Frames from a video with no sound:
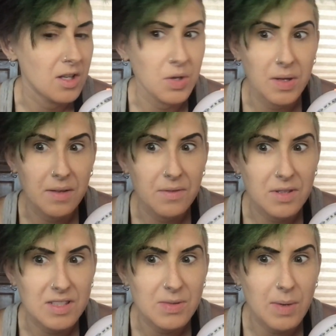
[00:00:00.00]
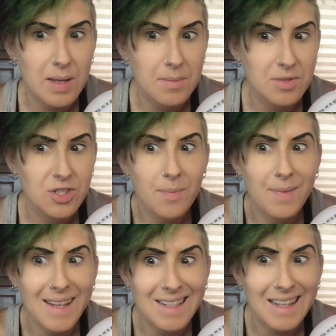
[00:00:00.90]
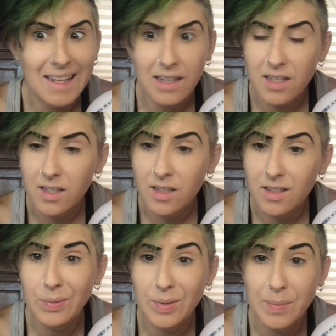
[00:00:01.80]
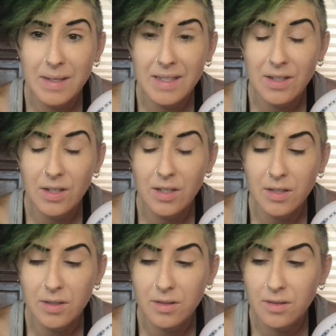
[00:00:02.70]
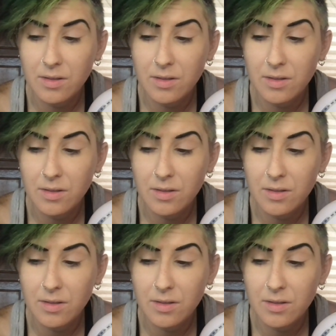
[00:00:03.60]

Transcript: going for a swim, jumping in a lake, depending on